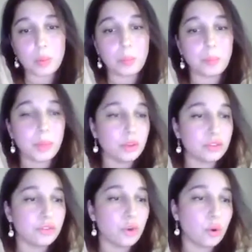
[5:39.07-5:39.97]
because
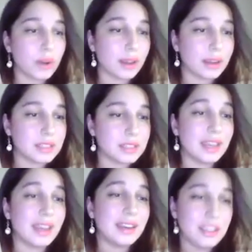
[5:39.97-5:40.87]
of
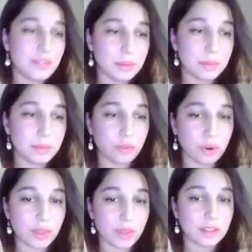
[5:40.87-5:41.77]
COVID-19, and even
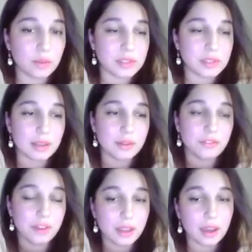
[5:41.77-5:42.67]
before that, there was
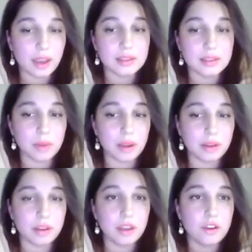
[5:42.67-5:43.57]
a very high
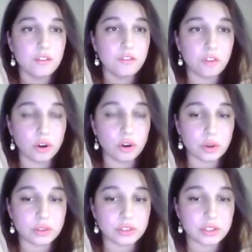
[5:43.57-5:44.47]
demand for
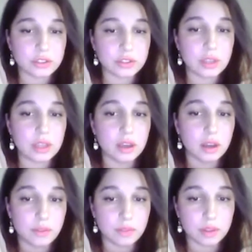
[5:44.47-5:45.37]
doctors
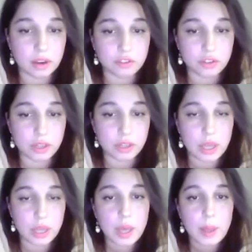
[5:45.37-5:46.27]
in the
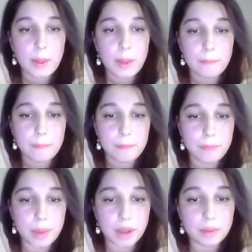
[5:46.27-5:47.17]
country.
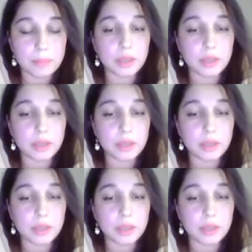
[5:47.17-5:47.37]
But